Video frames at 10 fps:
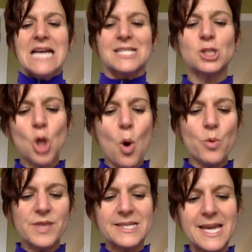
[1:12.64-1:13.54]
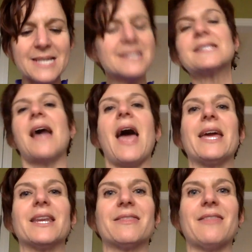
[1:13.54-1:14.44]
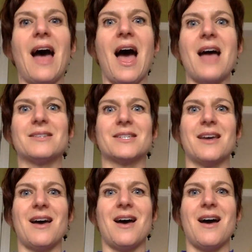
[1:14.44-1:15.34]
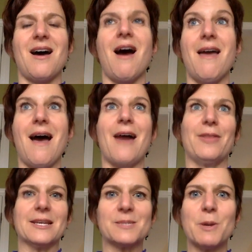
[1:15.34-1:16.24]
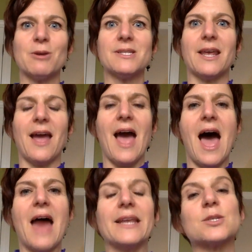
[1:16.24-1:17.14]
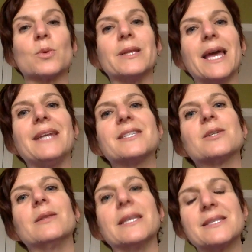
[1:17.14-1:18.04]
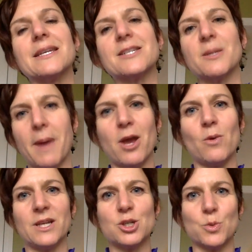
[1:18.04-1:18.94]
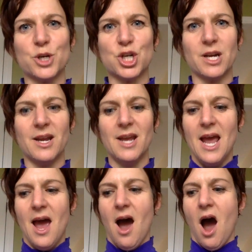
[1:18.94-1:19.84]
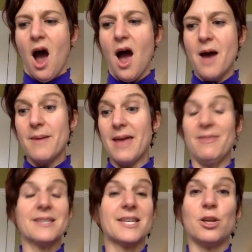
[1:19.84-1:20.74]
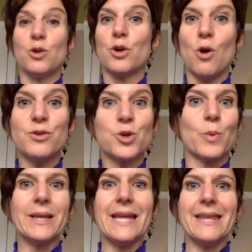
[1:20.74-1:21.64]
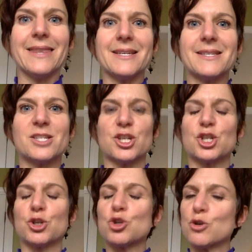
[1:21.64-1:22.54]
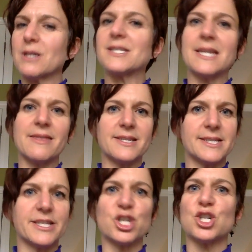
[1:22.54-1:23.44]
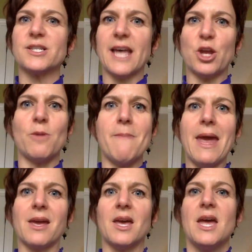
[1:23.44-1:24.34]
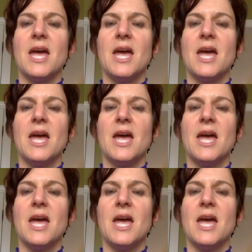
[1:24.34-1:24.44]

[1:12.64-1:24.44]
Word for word: So, this insight that uh, I had, the experience that I had, is related to listening to my own intuition. Uh, and this could, you could also relate this just to trusting the decisions that you make.